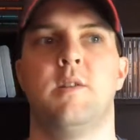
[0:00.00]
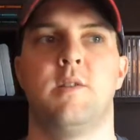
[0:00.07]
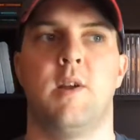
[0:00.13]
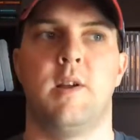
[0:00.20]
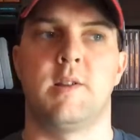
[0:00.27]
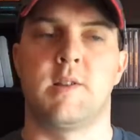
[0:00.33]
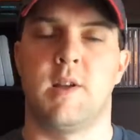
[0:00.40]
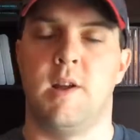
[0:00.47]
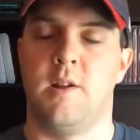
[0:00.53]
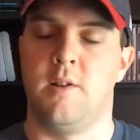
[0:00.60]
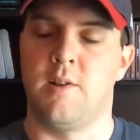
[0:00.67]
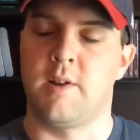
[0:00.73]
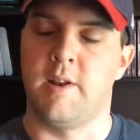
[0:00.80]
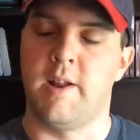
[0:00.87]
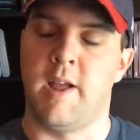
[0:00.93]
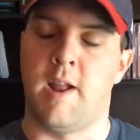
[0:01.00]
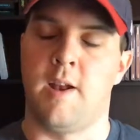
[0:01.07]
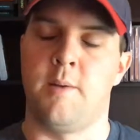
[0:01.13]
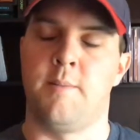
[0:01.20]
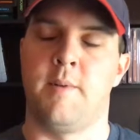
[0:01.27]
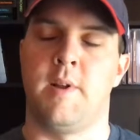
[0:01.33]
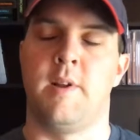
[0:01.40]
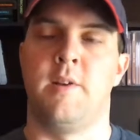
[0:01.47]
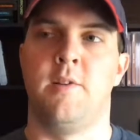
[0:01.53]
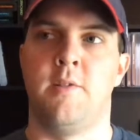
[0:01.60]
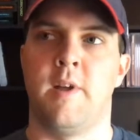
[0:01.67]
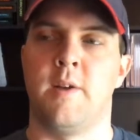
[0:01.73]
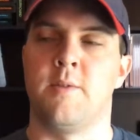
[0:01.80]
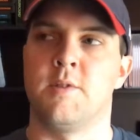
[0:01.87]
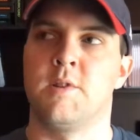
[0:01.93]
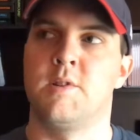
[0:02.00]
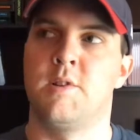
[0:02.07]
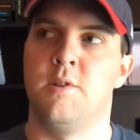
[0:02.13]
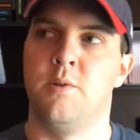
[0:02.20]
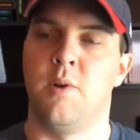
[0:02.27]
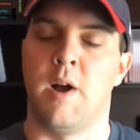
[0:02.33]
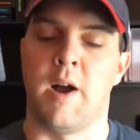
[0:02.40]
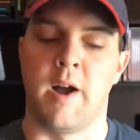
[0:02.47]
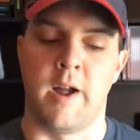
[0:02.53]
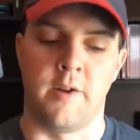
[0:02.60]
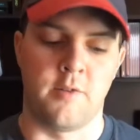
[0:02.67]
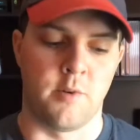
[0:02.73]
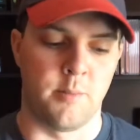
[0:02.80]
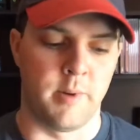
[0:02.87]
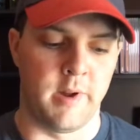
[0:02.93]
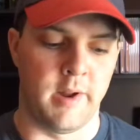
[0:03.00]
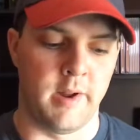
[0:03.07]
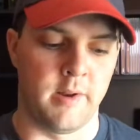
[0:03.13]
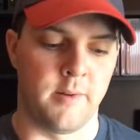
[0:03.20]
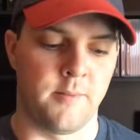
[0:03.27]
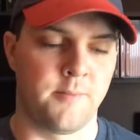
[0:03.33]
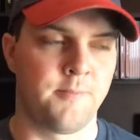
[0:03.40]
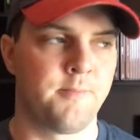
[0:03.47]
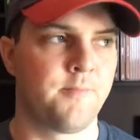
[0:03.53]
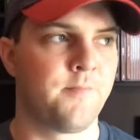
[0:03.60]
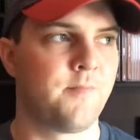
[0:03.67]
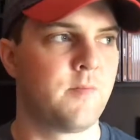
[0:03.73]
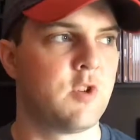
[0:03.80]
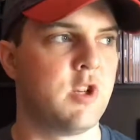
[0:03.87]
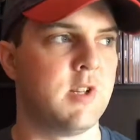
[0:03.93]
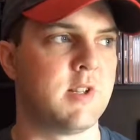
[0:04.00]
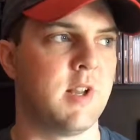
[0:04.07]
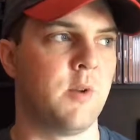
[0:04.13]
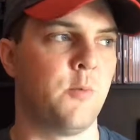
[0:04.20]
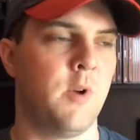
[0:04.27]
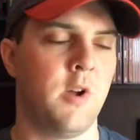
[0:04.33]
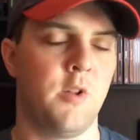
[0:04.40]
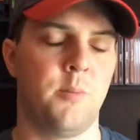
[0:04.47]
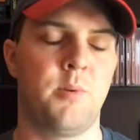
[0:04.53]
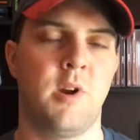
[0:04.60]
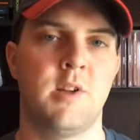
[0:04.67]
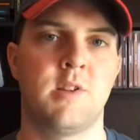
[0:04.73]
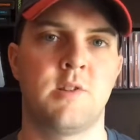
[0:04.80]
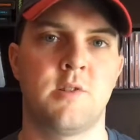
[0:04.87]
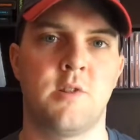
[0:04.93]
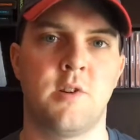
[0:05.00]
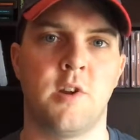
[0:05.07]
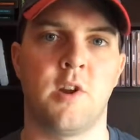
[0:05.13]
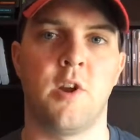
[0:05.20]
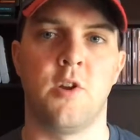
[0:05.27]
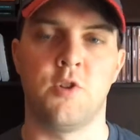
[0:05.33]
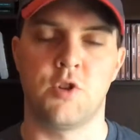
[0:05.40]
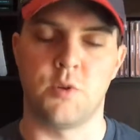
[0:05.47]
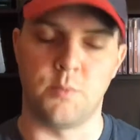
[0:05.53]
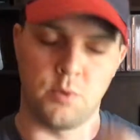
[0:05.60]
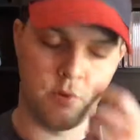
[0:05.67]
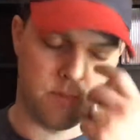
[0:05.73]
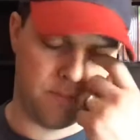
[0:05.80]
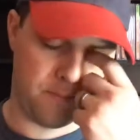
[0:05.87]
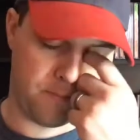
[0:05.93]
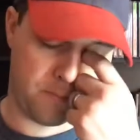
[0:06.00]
So I was kind of looking at them, and I knew that was too high for me, and she said, well, the prices are negotiable.